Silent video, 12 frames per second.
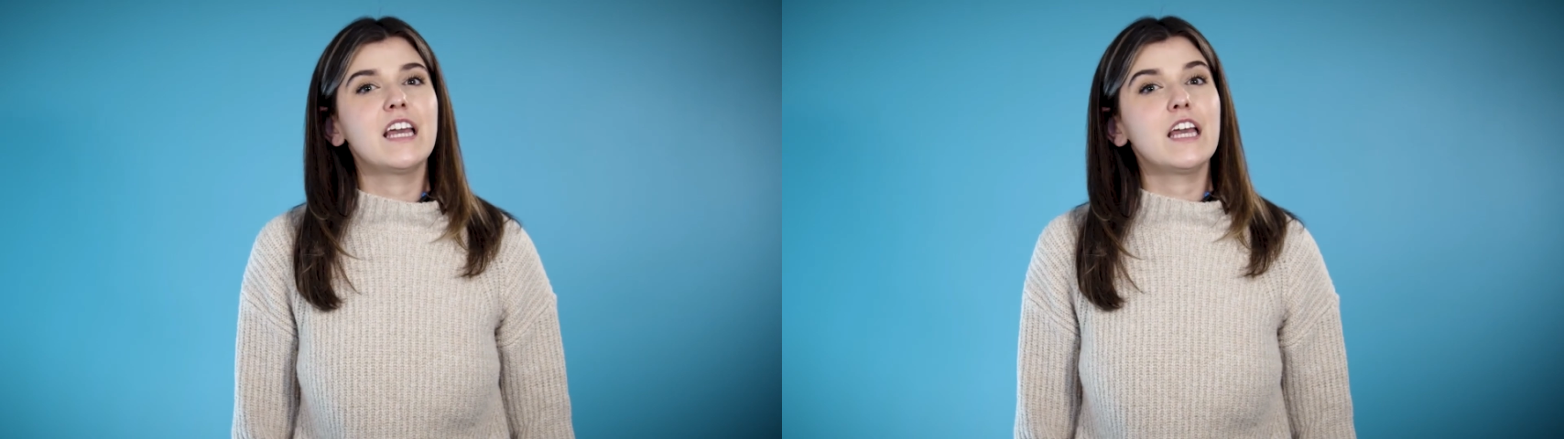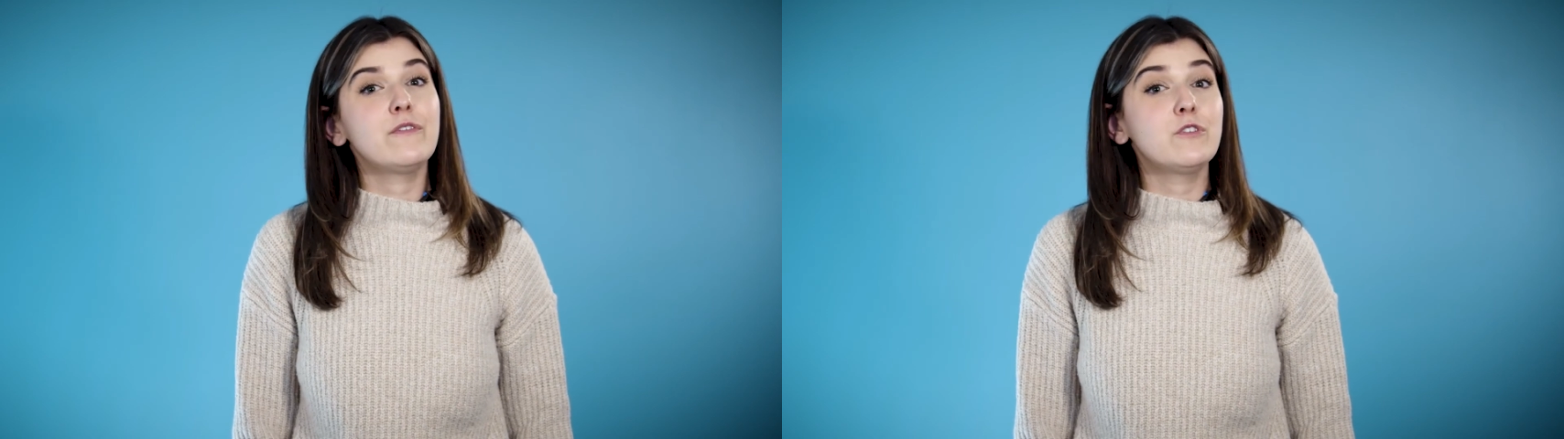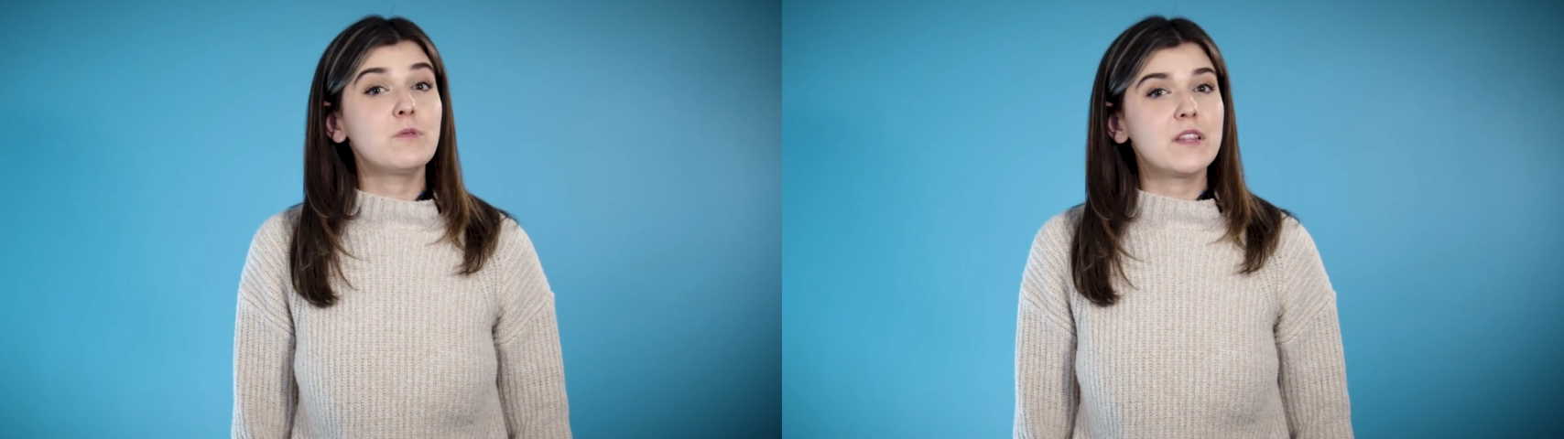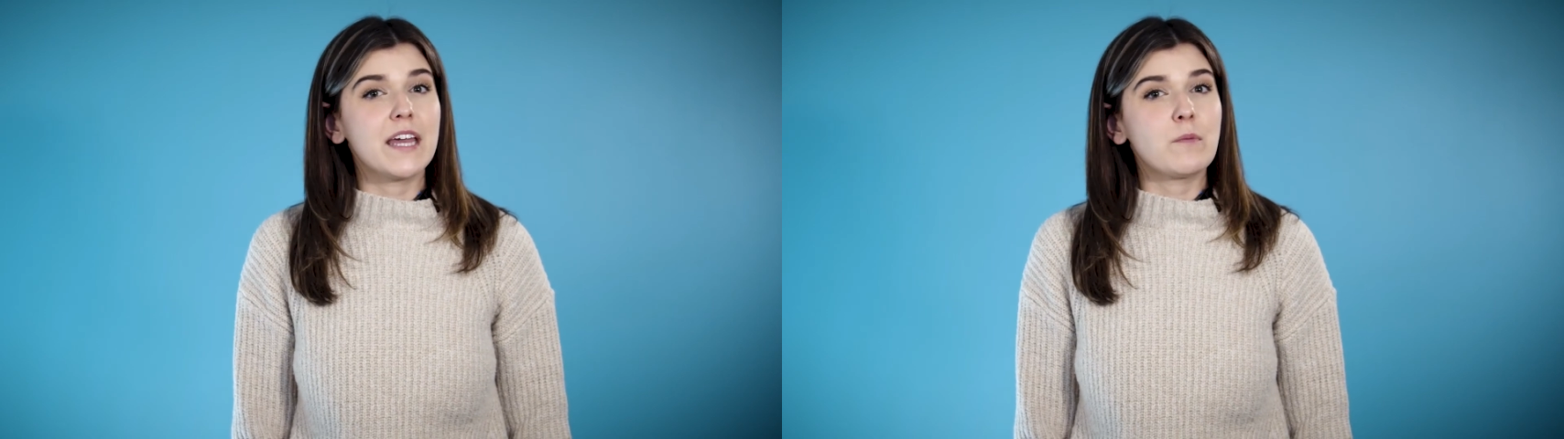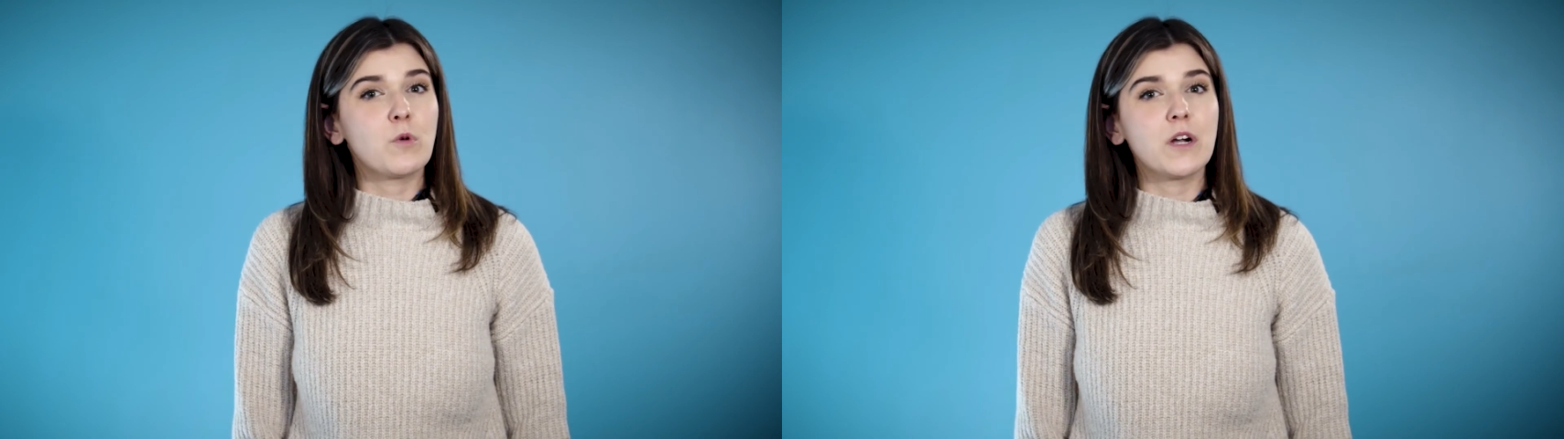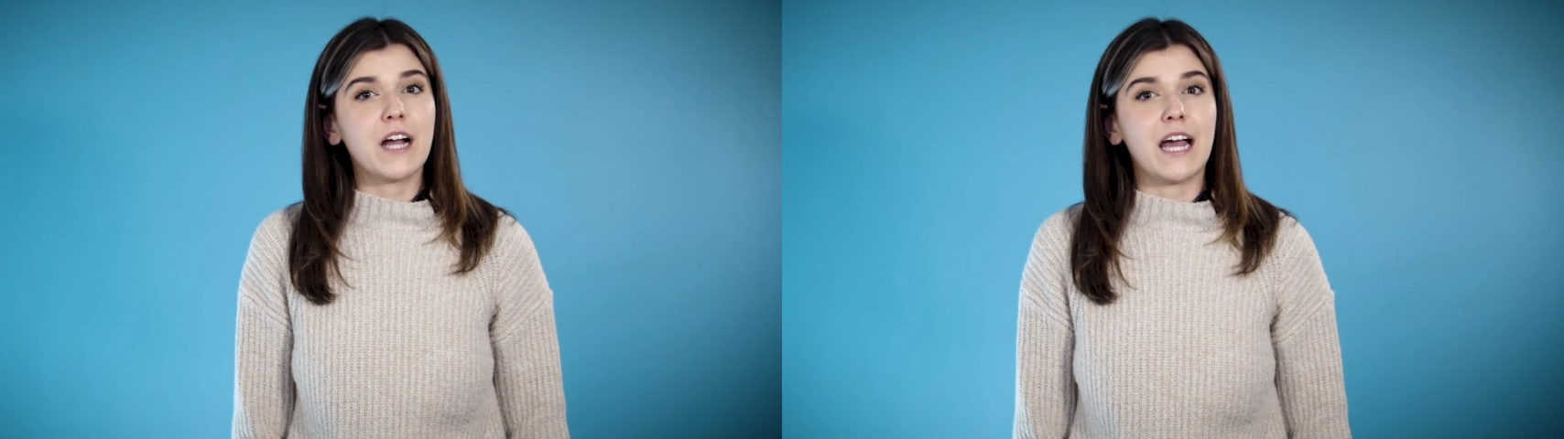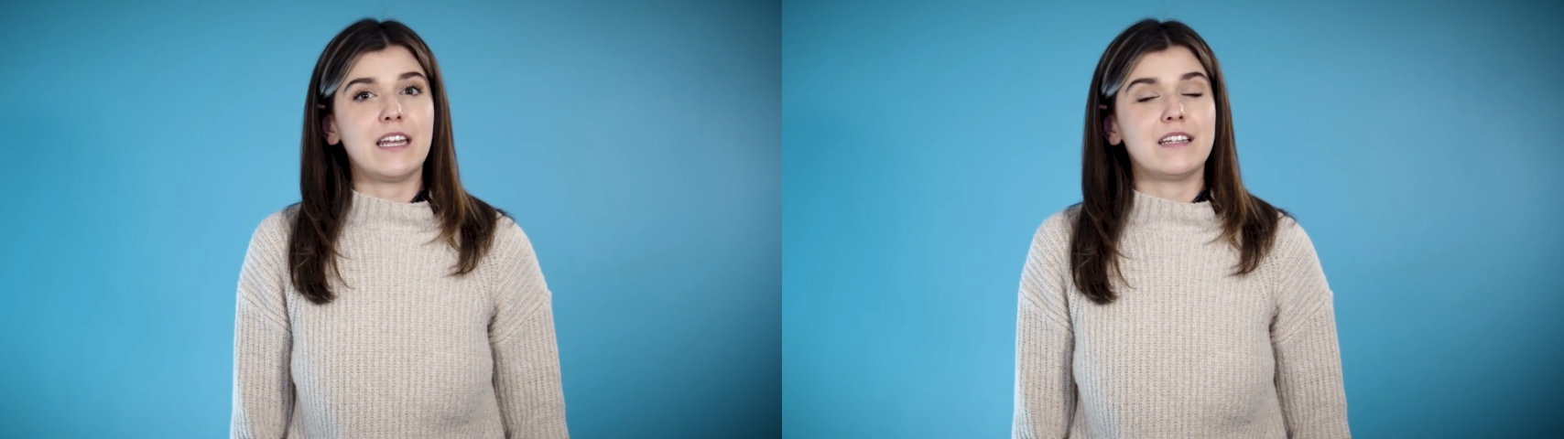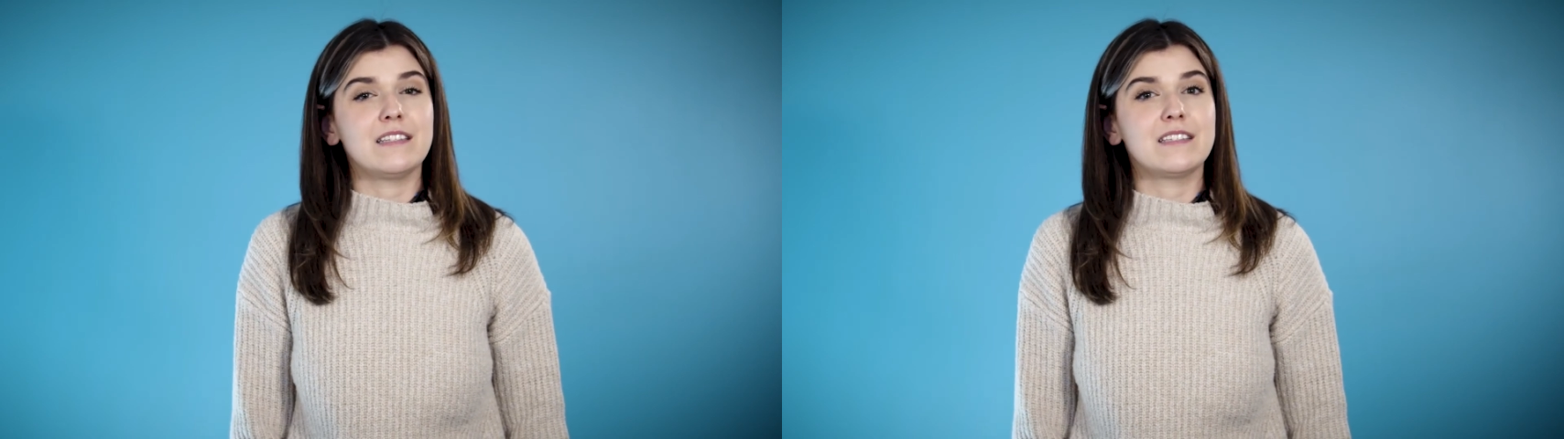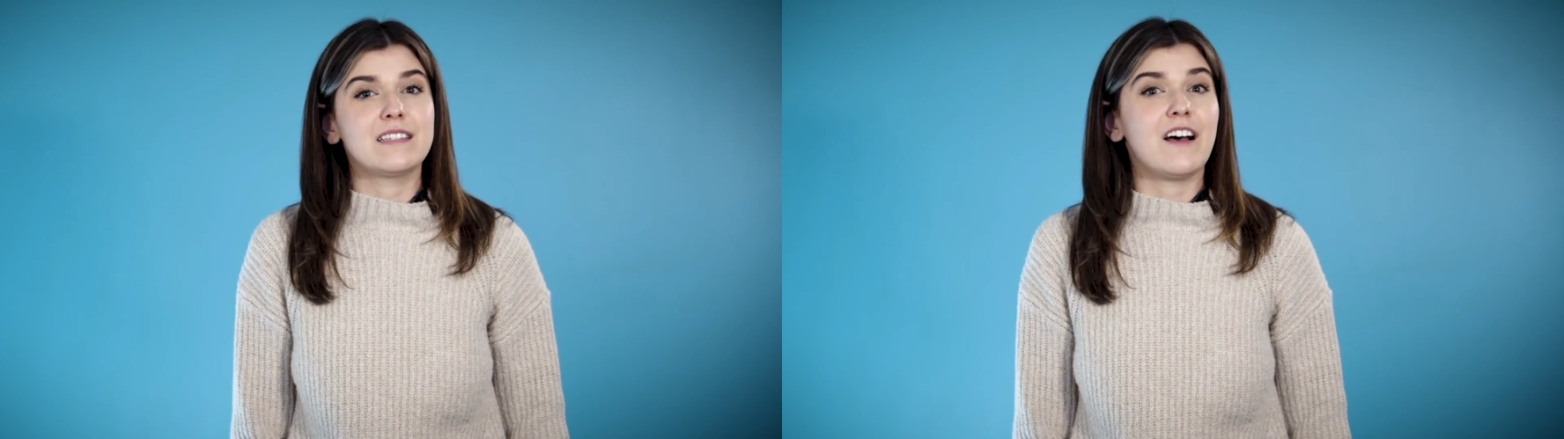If you would like more
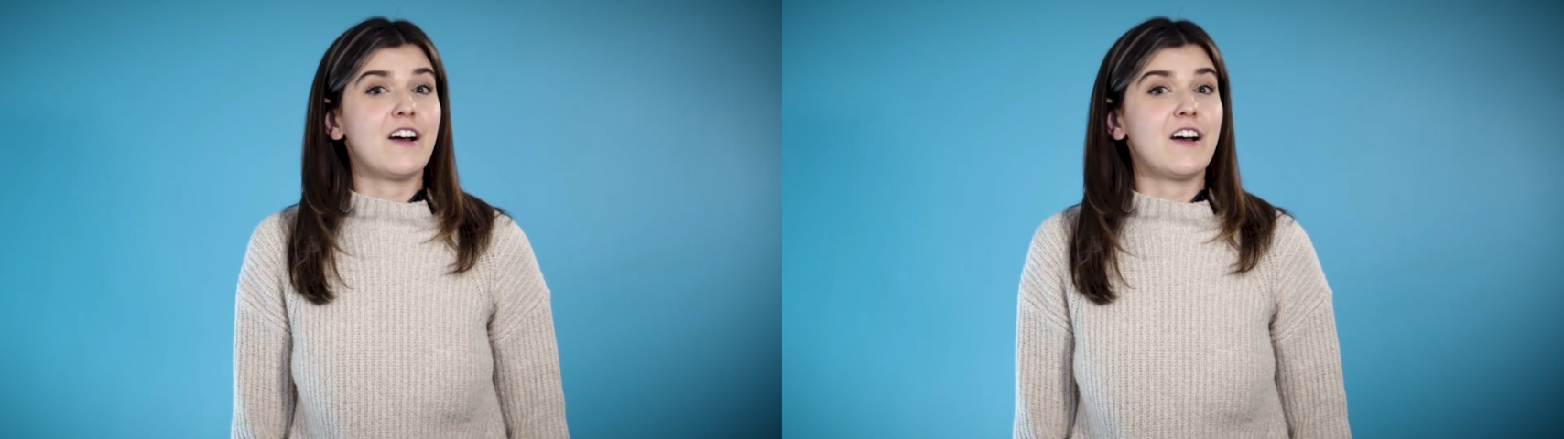guidance